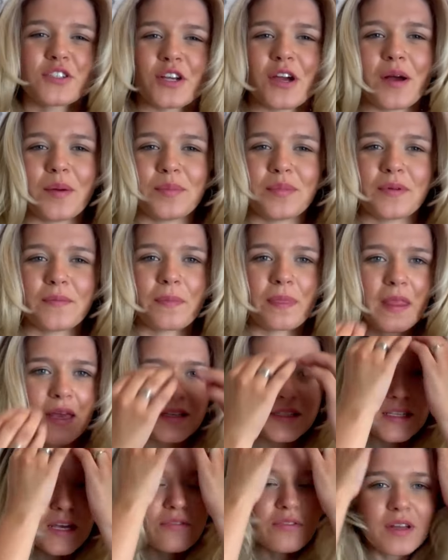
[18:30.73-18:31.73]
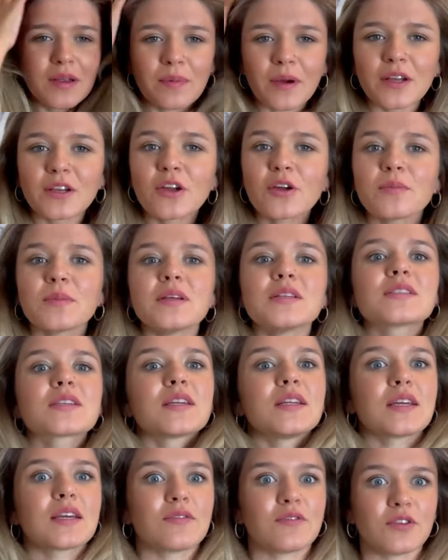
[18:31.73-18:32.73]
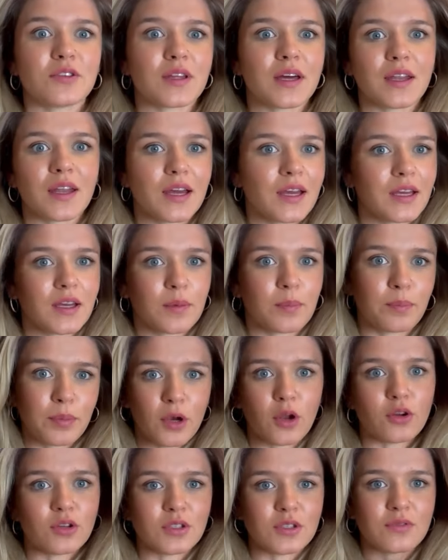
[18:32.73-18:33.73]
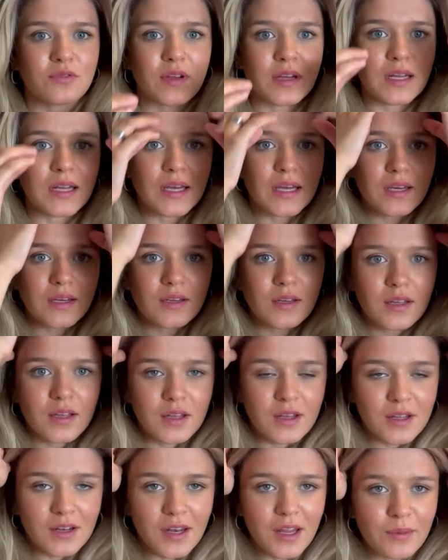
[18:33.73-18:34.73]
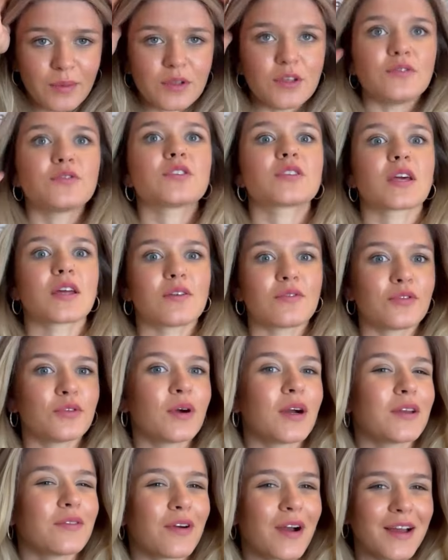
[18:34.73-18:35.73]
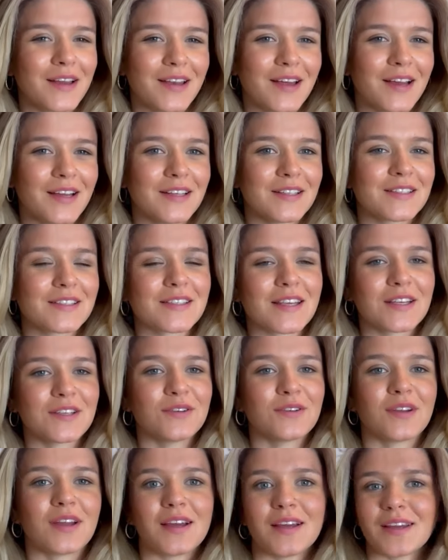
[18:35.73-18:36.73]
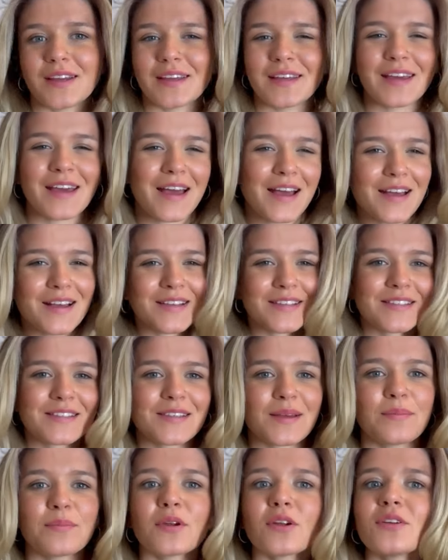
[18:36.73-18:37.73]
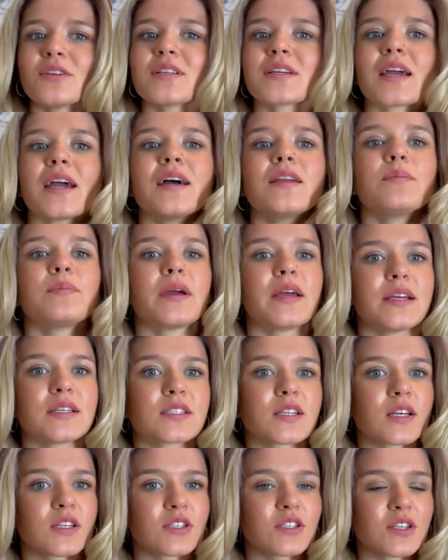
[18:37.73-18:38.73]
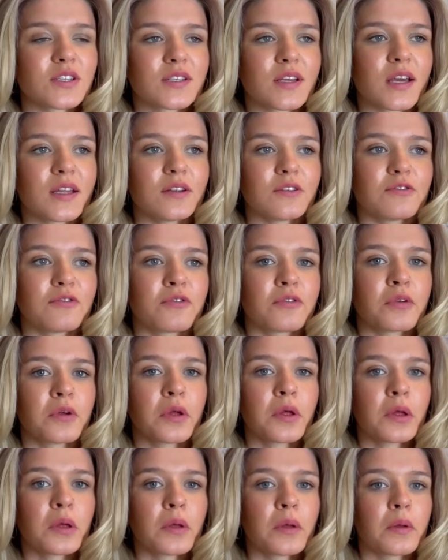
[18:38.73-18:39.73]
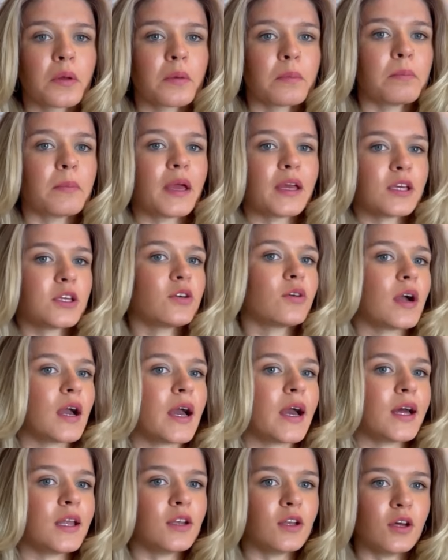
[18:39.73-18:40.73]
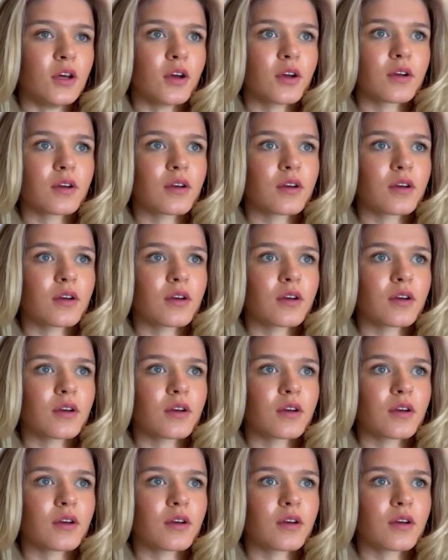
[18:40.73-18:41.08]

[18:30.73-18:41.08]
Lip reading: up. It's definitely by no means going to give you that like blonde feeling, like when you've just had a full head of highlights and you're like, yes, I'm blonde again. But it does just kind of make your hair look